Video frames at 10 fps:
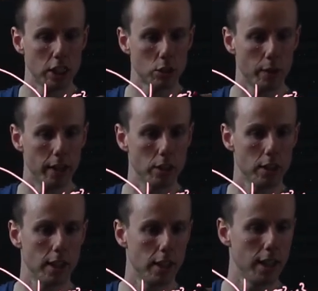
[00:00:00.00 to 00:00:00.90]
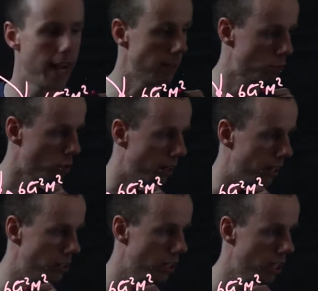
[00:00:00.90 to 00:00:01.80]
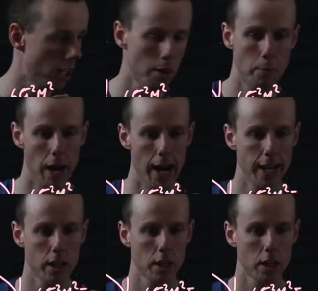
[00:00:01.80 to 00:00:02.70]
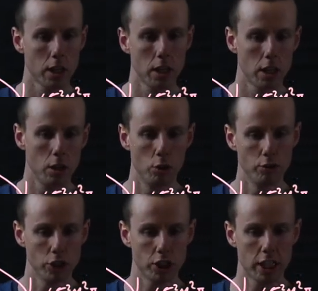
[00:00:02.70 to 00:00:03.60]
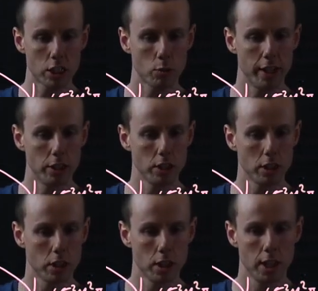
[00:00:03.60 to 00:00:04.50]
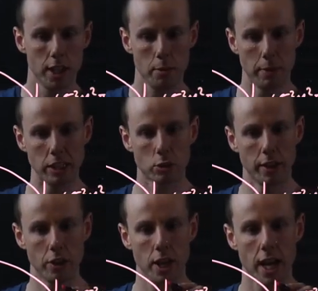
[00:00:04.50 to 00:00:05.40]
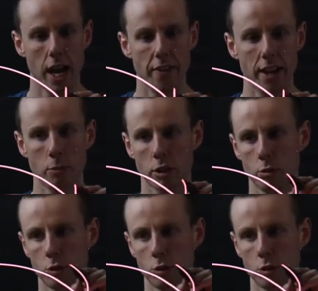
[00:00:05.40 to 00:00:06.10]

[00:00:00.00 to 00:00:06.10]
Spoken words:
squared m squared pi over c squared b squared. And then when it goes